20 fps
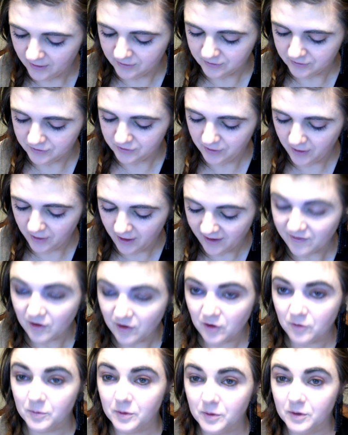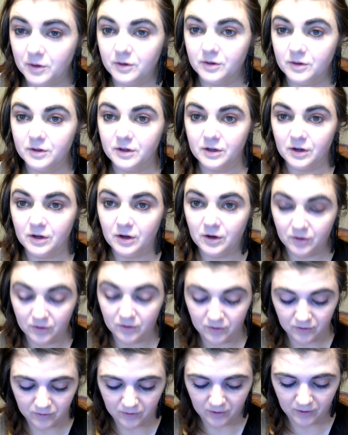do you have homework?
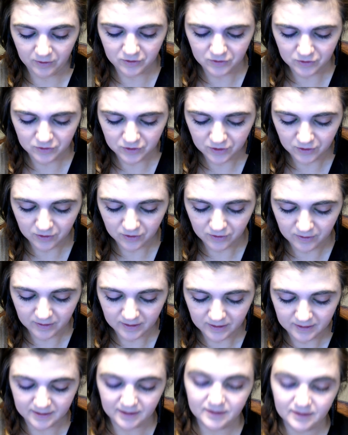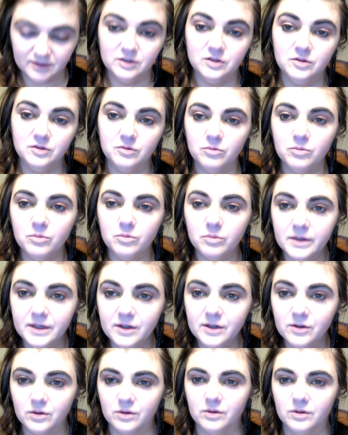No. Are you sure? Because that's so
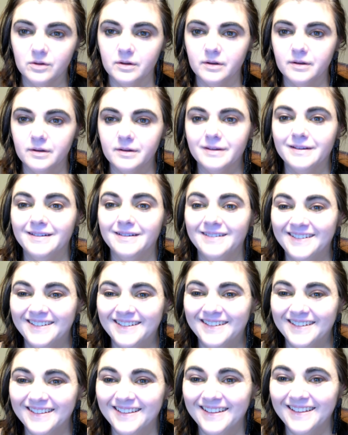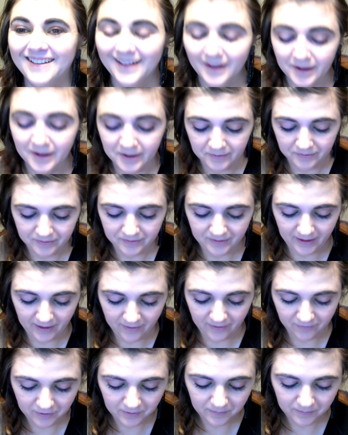weird. That
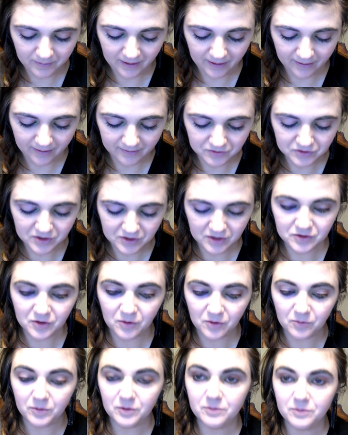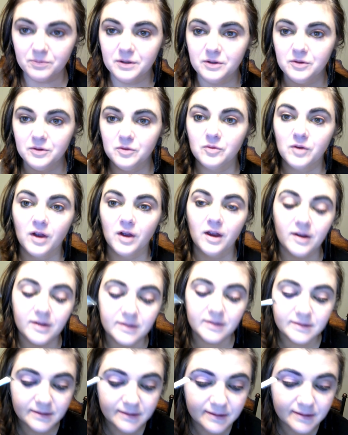everybody else has homework but you guys.